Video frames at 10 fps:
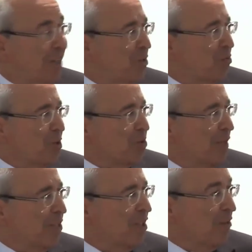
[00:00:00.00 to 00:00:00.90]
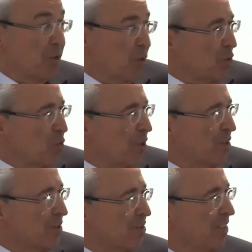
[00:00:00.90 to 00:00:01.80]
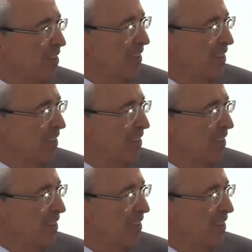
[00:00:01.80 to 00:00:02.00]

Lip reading: and it works by itself. It works wonders.